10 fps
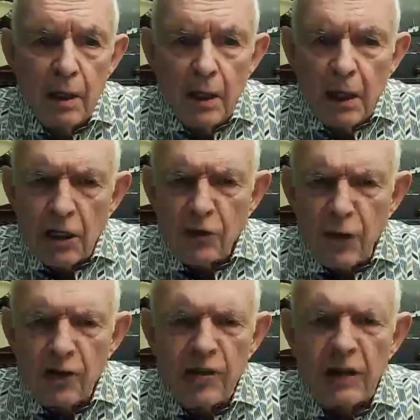As far
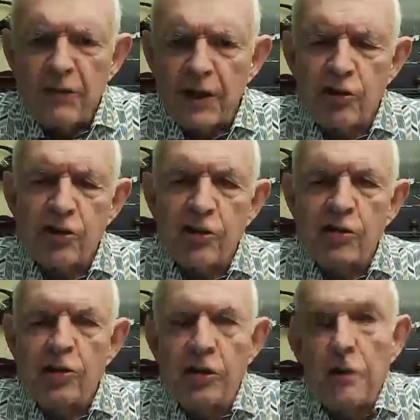as Netflix is
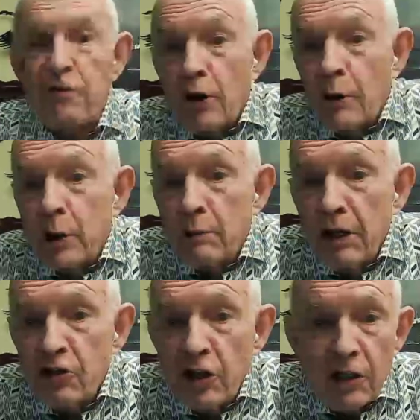concerned, following my
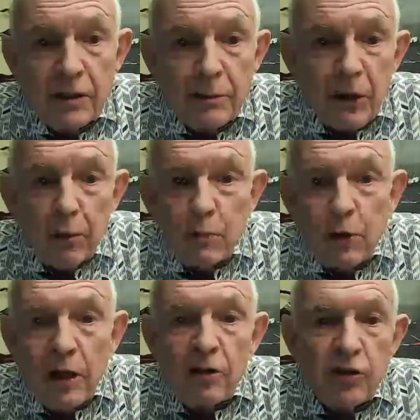sell at the bubble
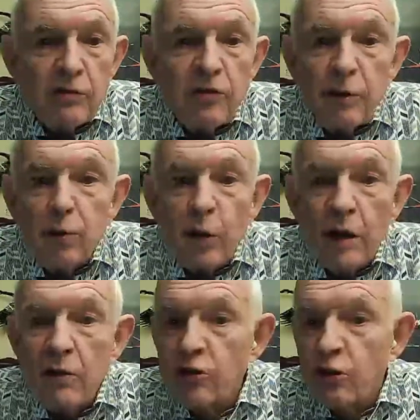price in February,
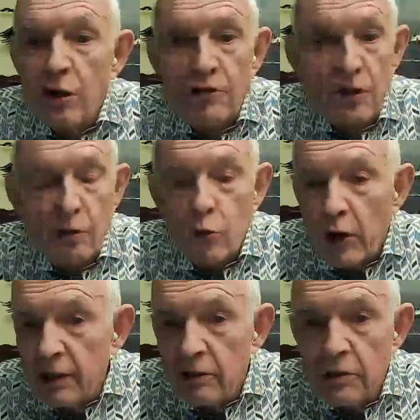the stock fell
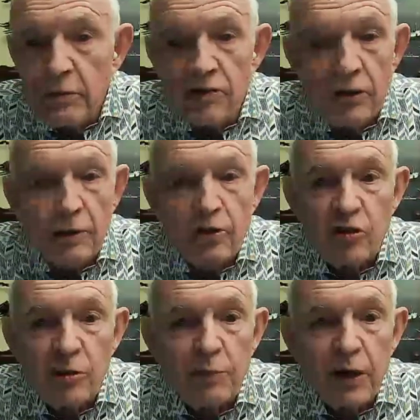right to its MSG
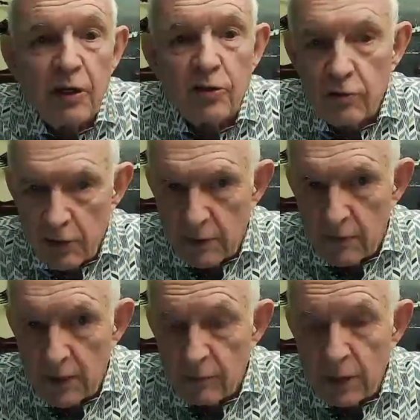price,
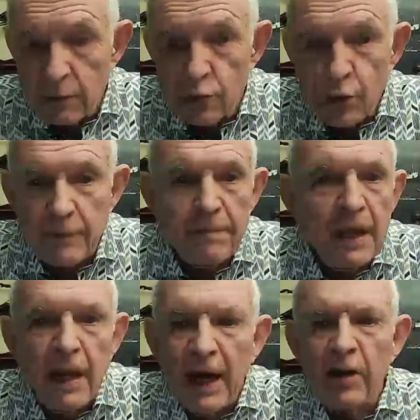5.5 times book,
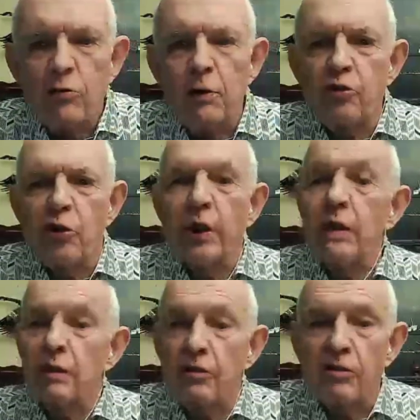and it's been enjoying a
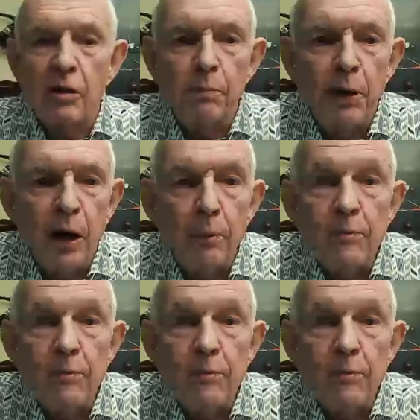nice little pop.